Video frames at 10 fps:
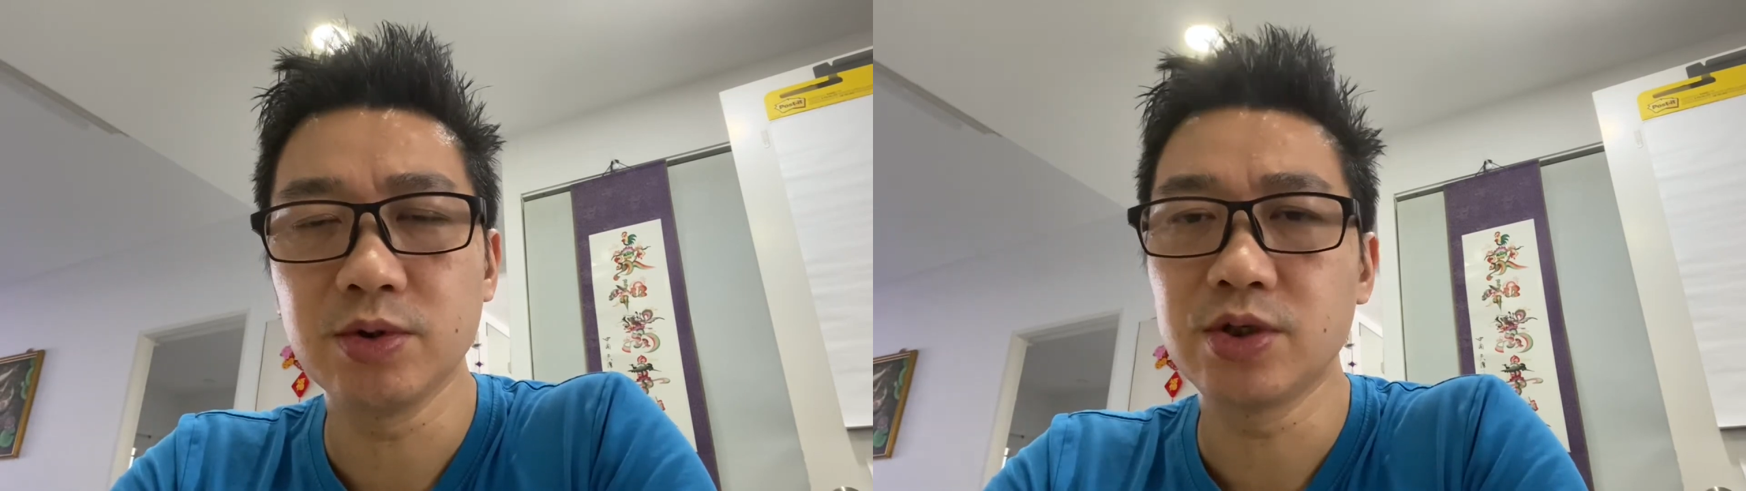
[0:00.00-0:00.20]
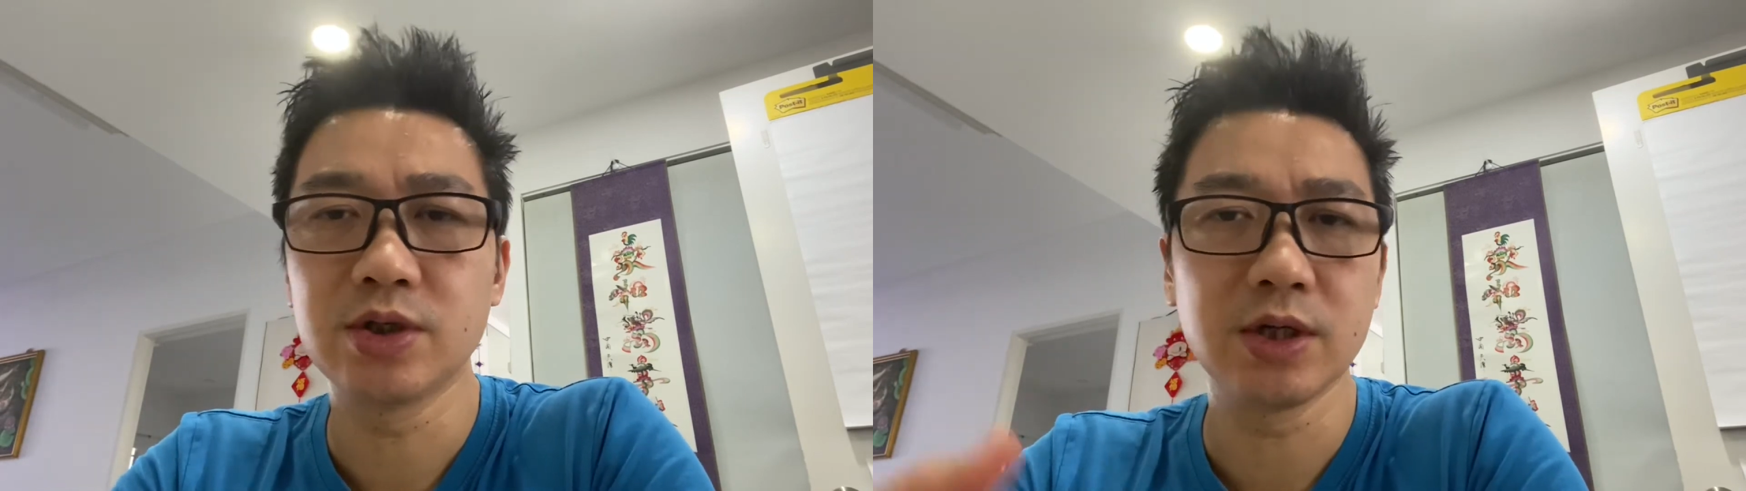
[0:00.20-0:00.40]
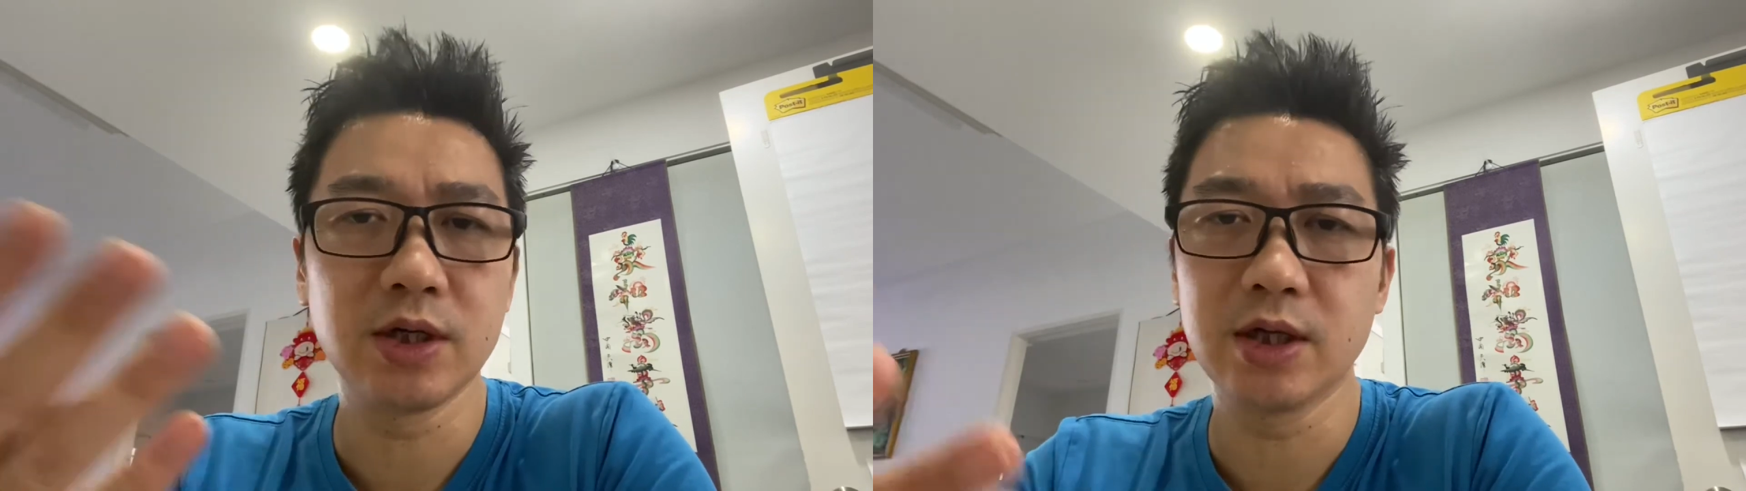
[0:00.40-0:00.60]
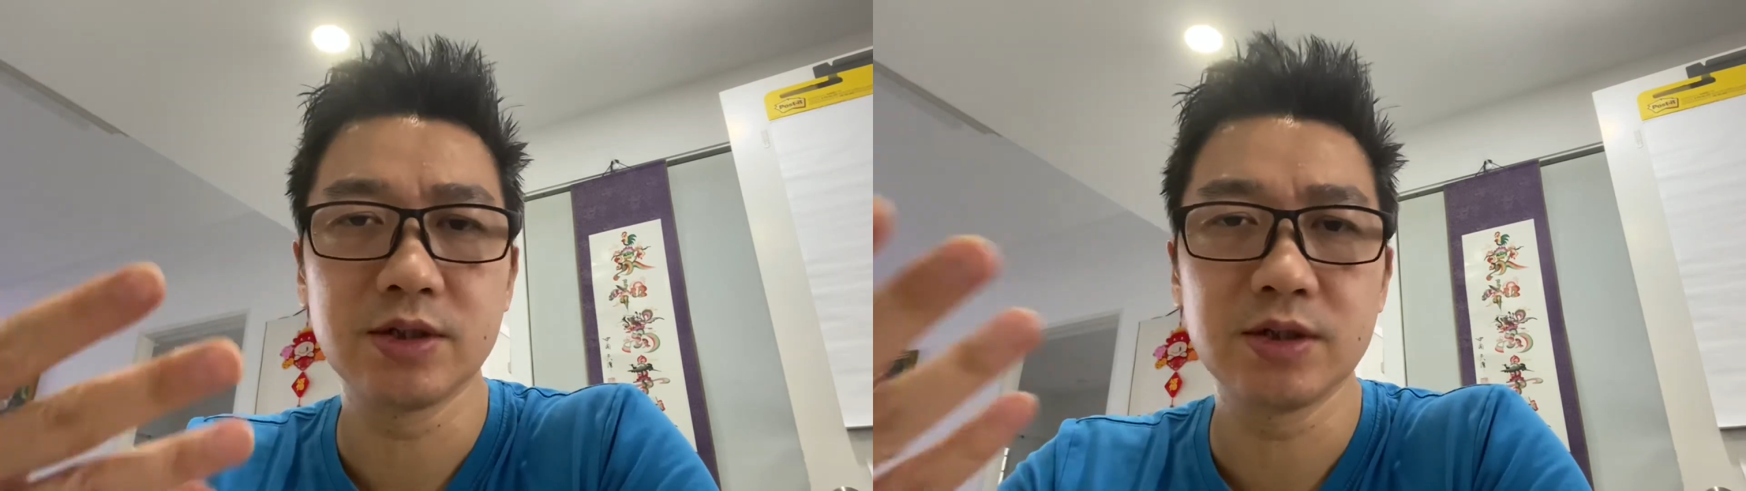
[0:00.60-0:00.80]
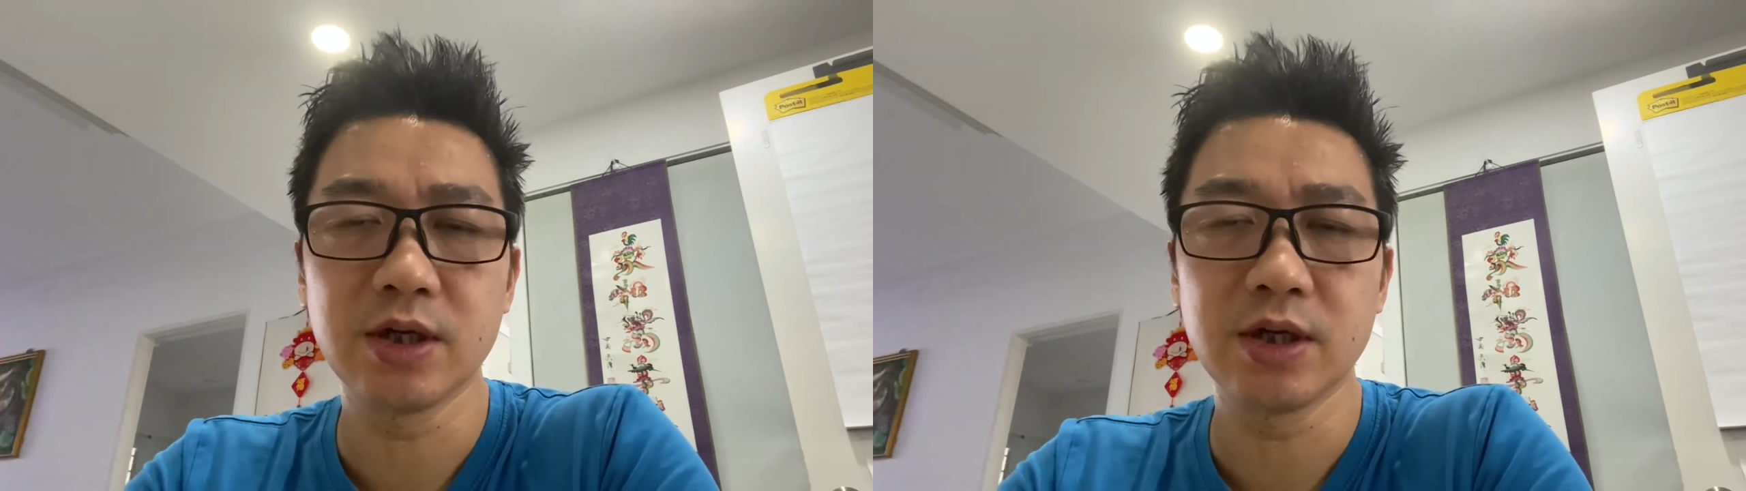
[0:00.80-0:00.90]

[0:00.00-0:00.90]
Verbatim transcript: which uh, has